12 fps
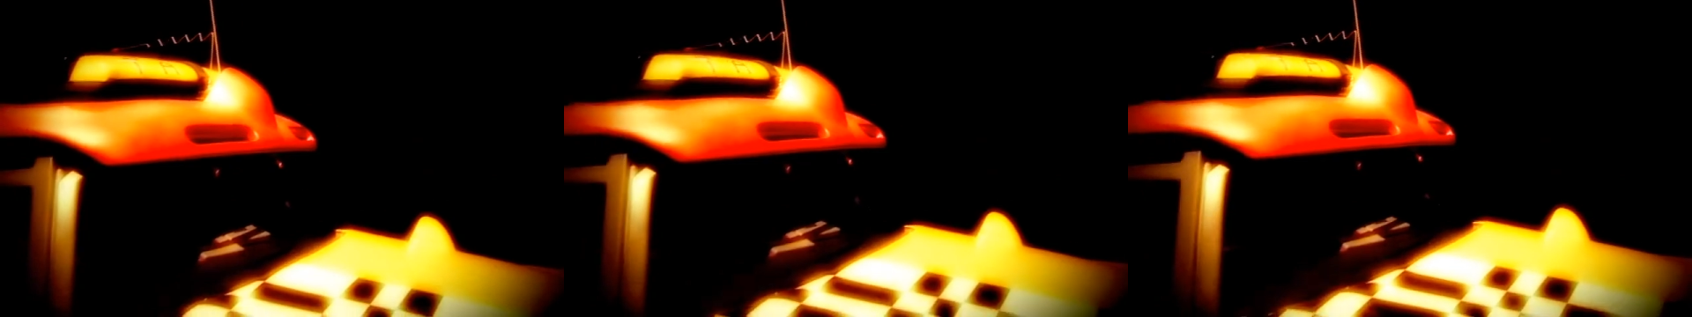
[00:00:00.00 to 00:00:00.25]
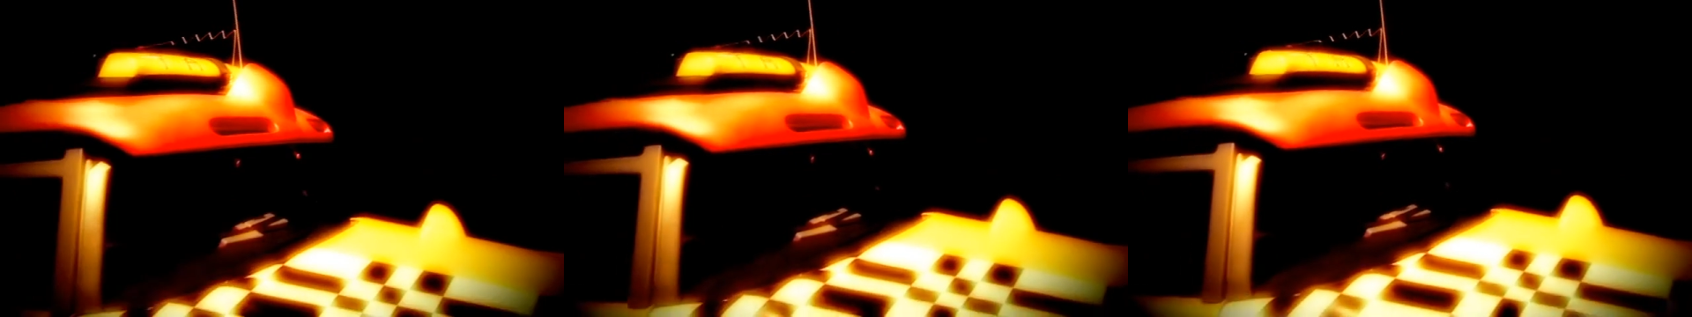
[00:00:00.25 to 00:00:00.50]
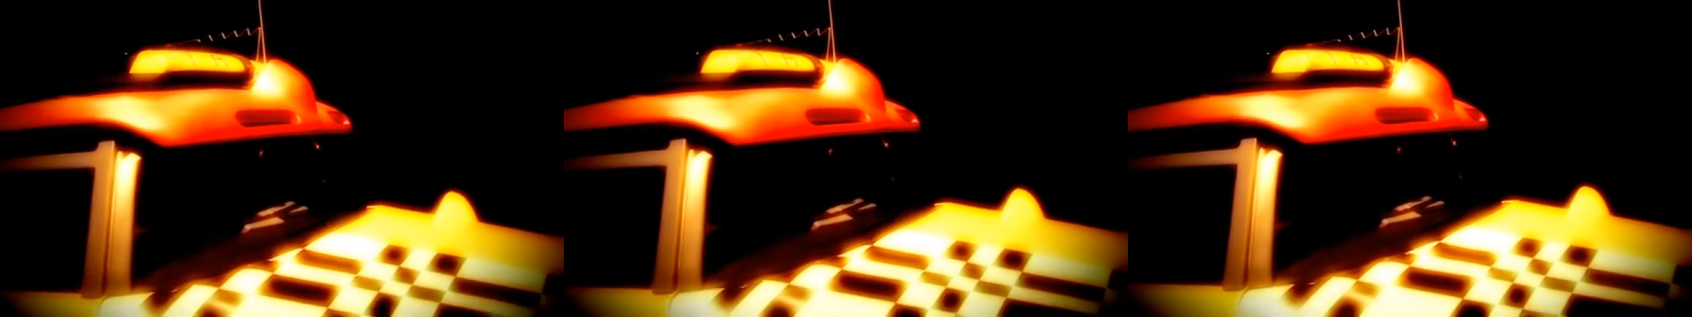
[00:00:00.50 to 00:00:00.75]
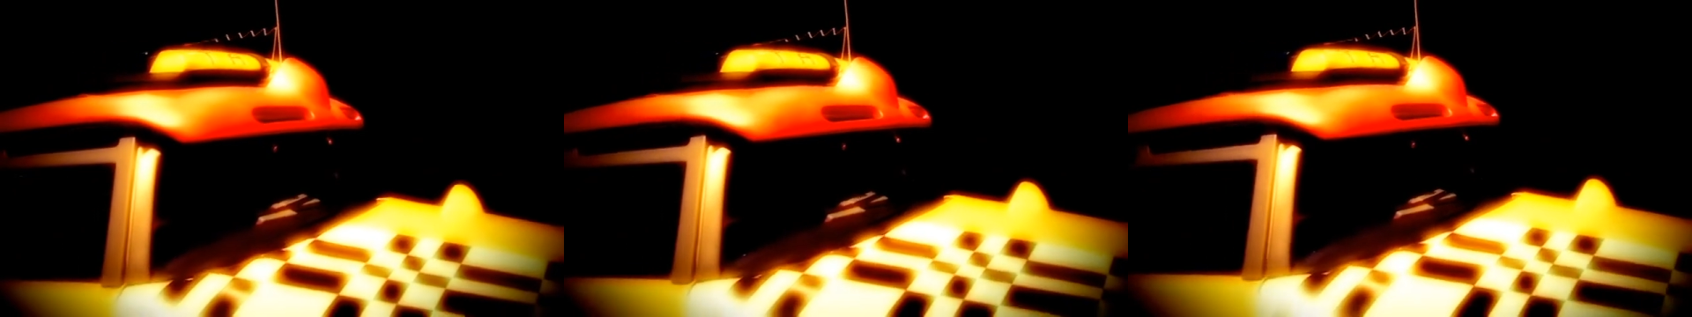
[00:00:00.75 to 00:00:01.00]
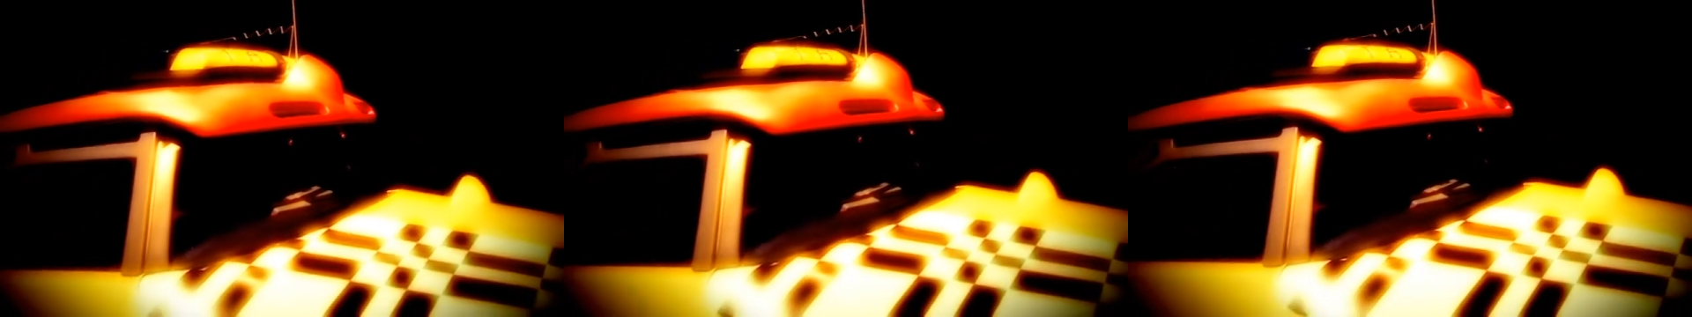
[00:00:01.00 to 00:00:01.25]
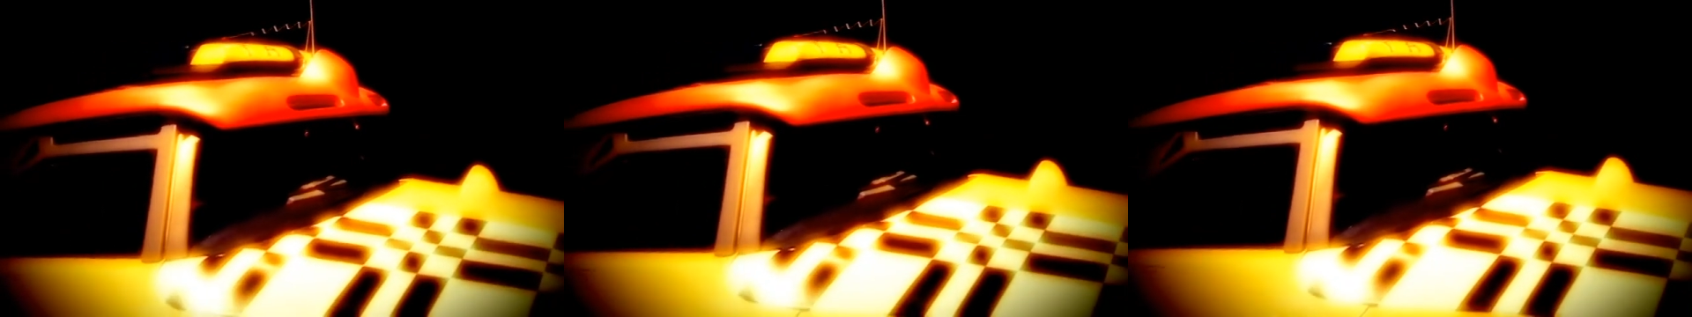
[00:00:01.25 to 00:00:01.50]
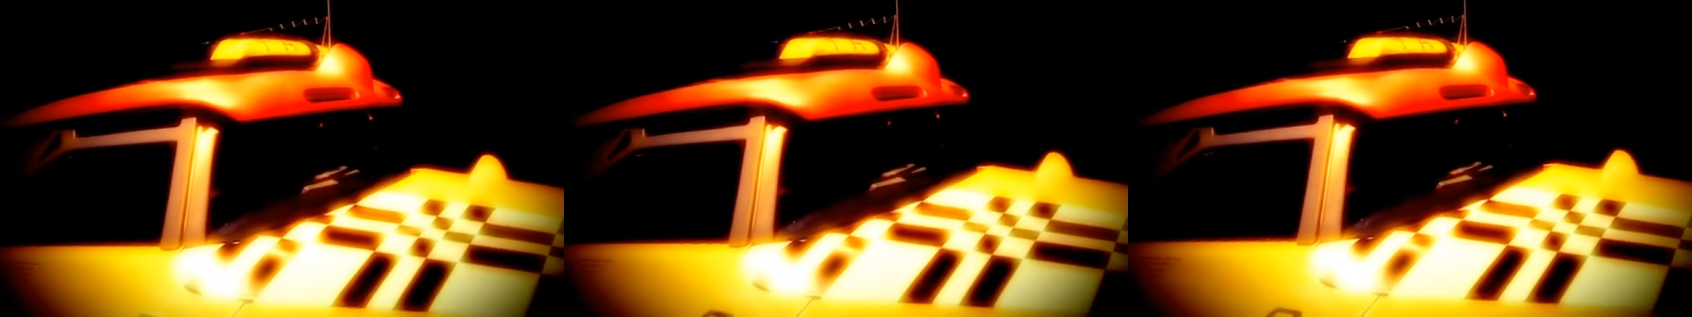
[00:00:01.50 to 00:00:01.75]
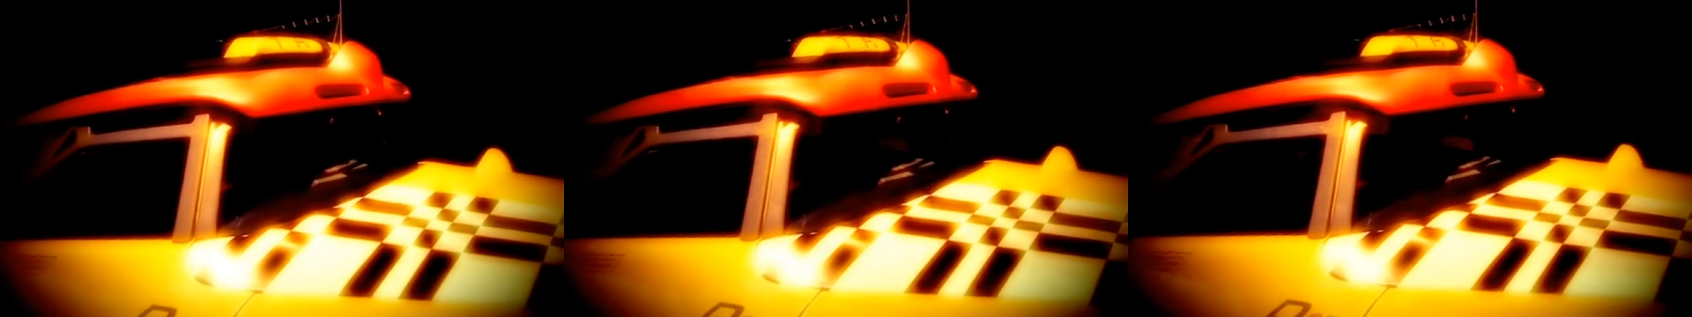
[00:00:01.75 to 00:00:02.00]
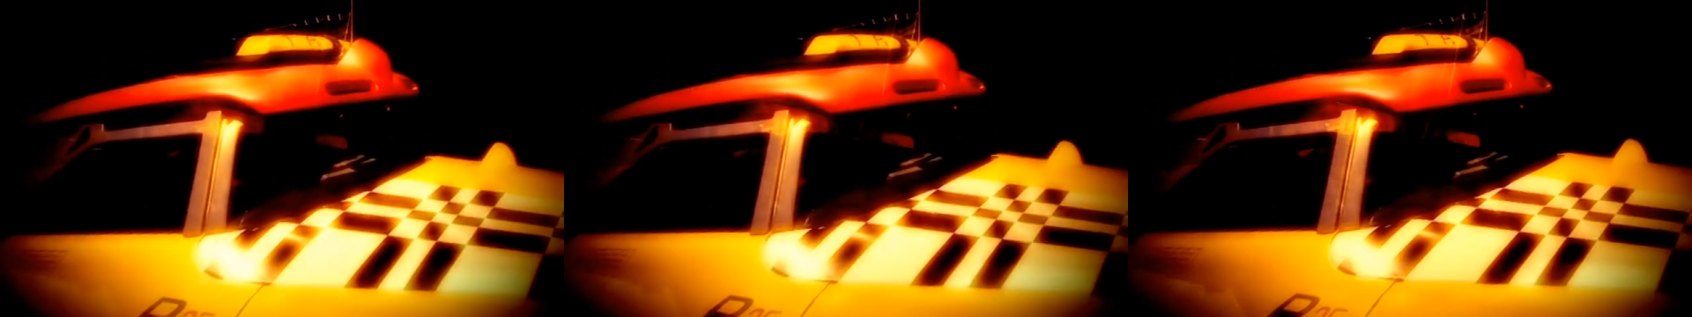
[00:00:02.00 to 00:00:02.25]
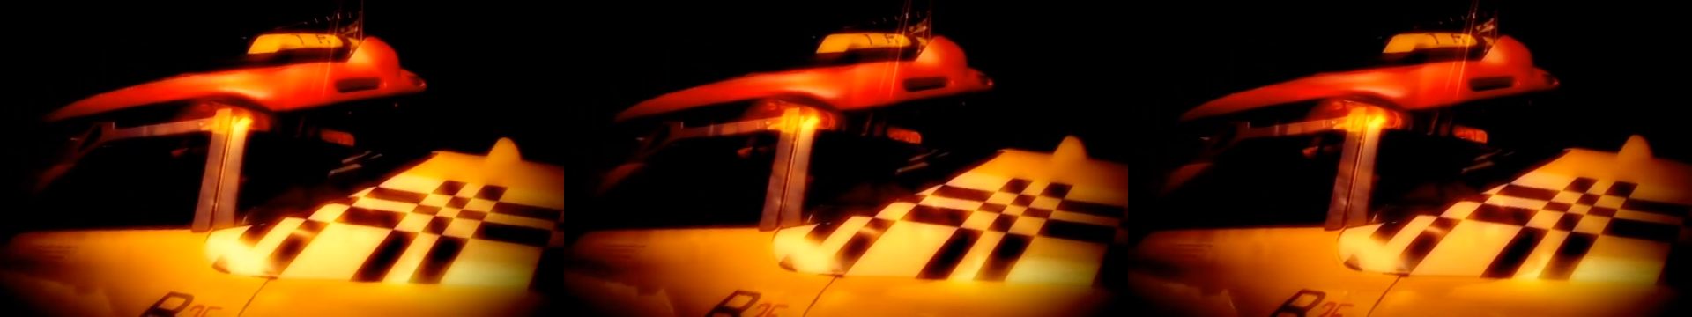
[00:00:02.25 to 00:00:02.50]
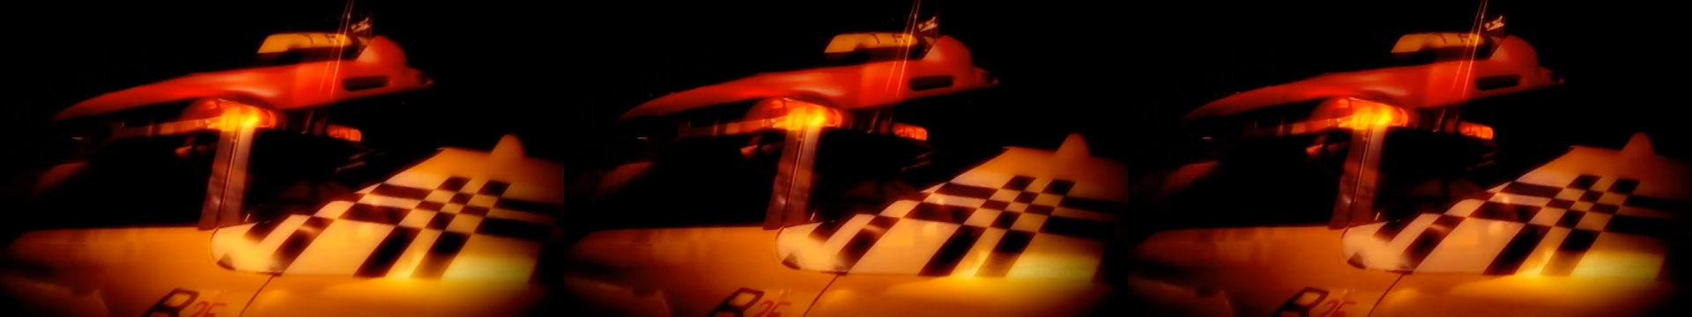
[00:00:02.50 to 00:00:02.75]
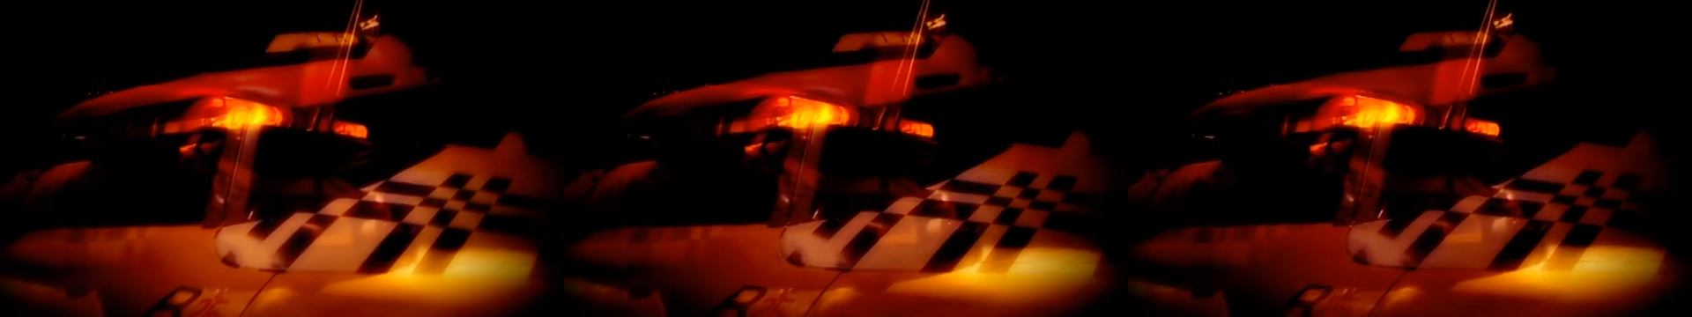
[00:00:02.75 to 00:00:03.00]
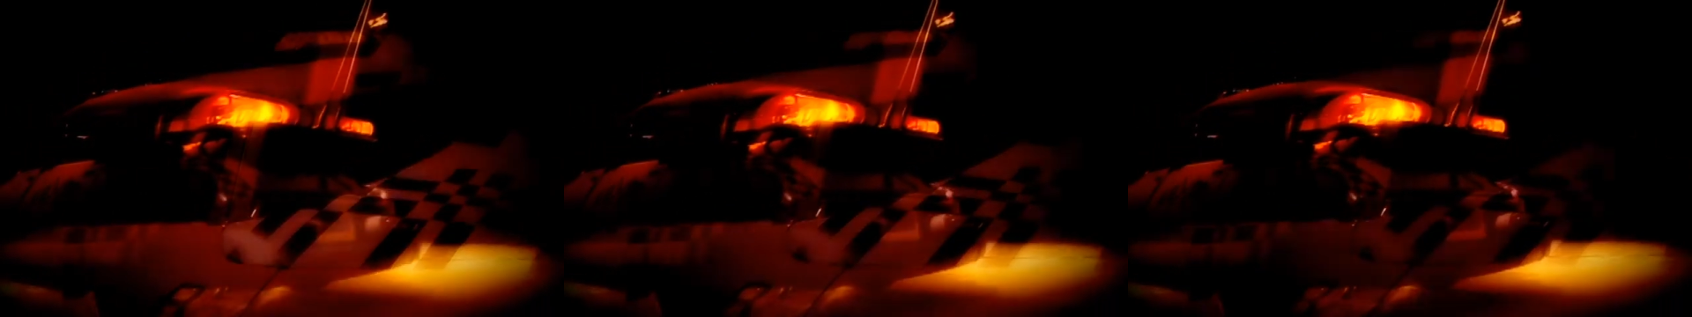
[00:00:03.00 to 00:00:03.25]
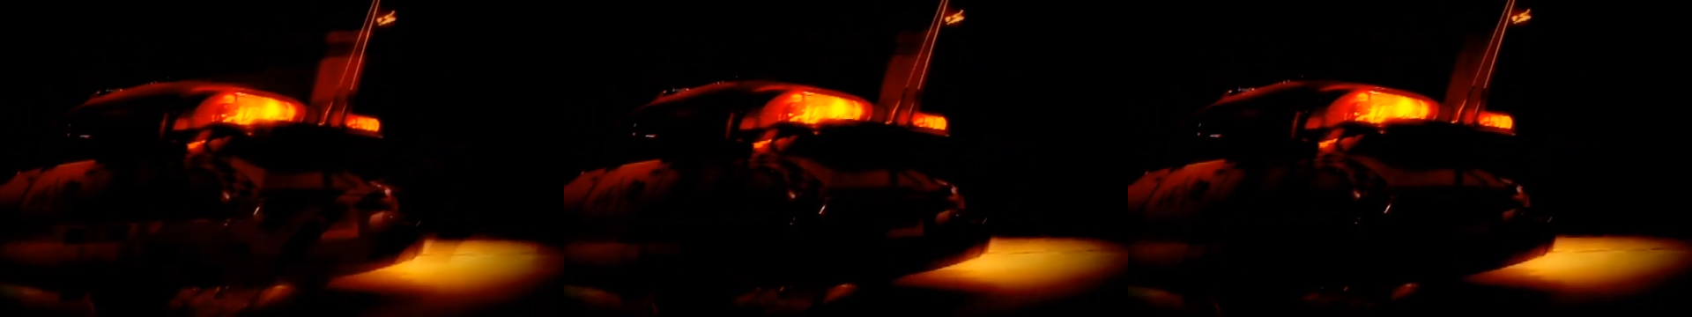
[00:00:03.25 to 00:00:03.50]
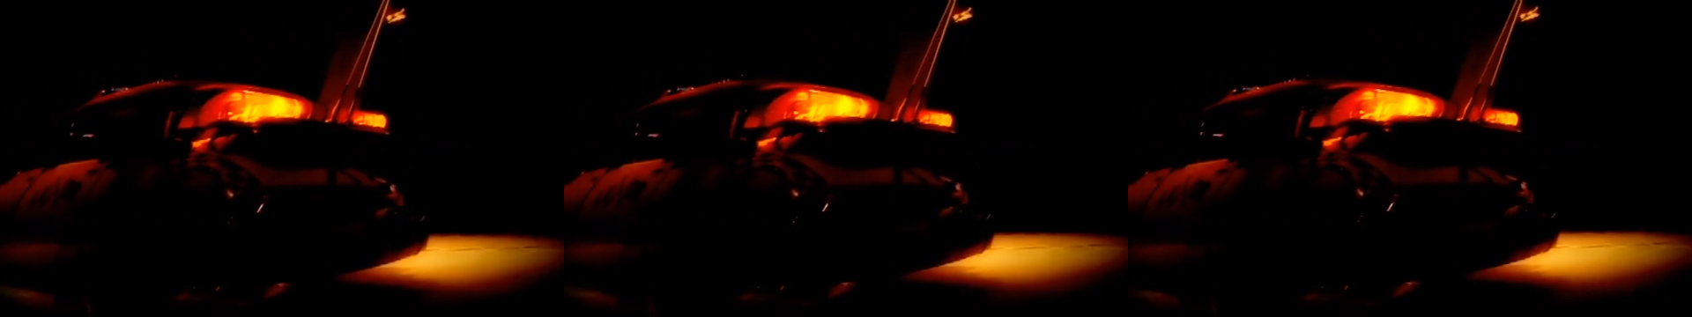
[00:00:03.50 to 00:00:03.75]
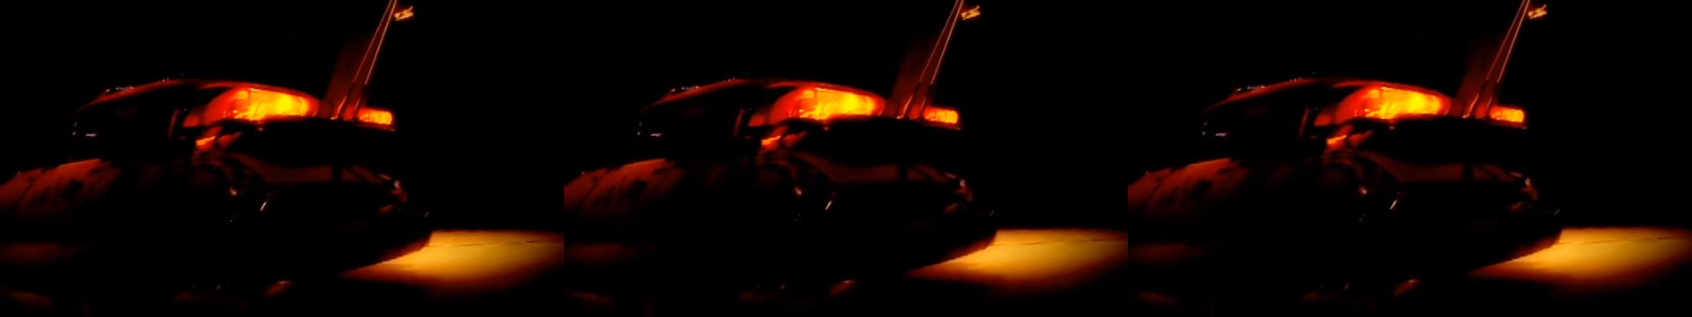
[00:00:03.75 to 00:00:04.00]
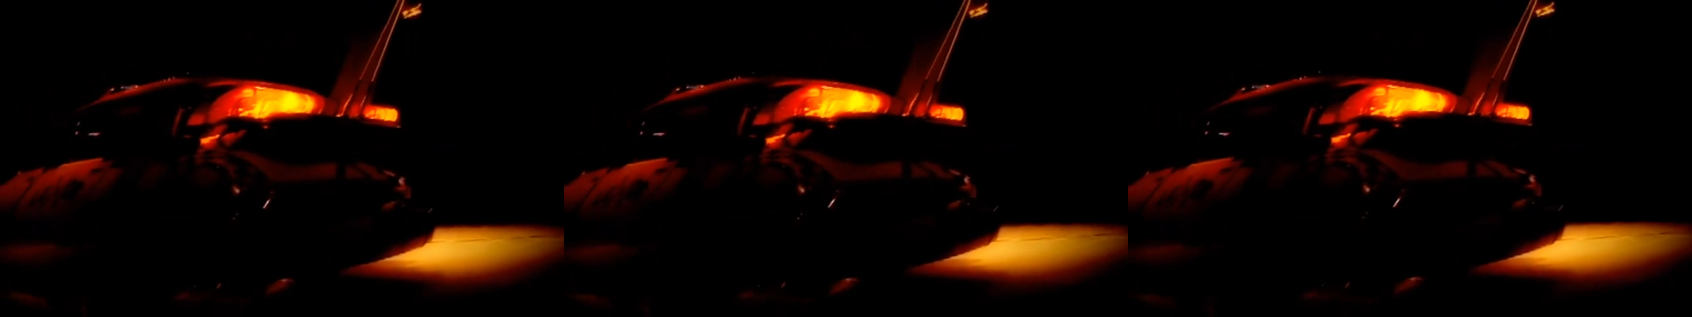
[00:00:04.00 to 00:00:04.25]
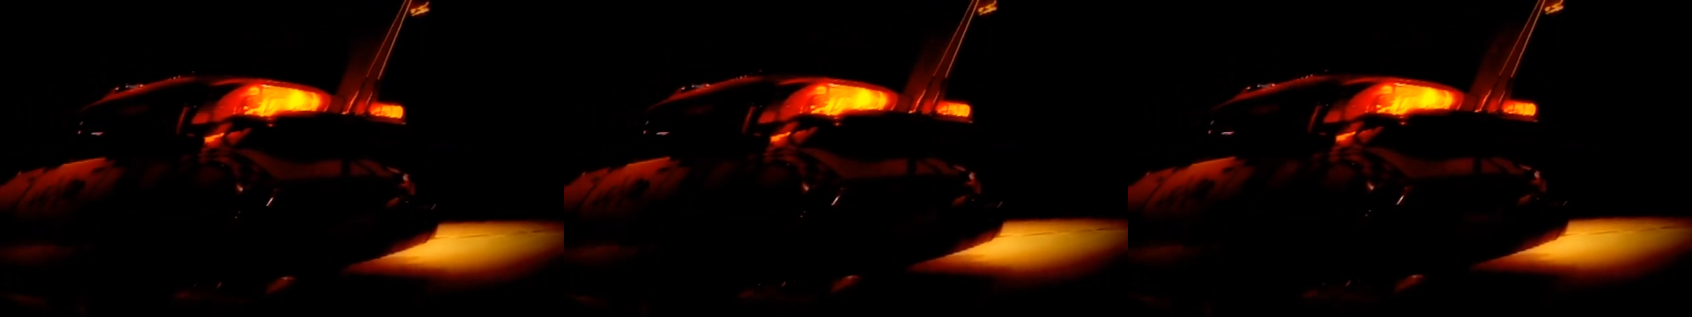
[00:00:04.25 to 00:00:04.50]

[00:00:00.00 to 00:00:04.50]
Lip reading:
[unreadable: no face in view]